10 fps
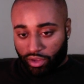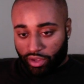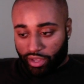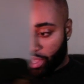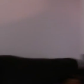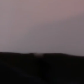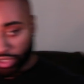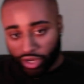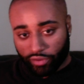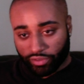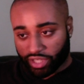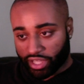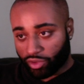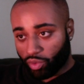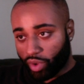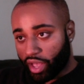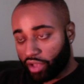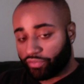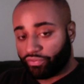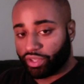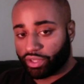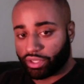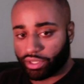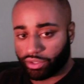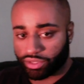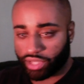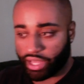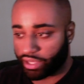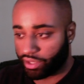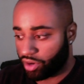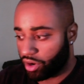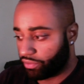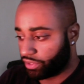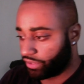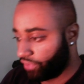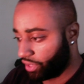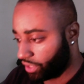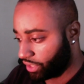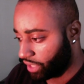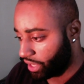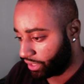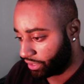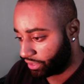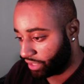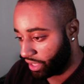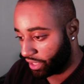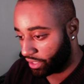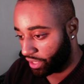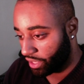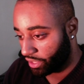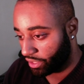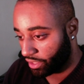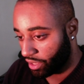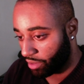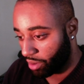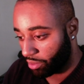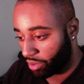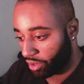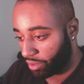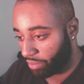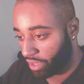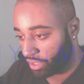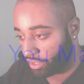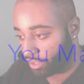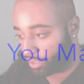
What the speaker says: I was nervous, like the way I was feeling, it was like a nervous feeling, like dang, like am I gonna make it?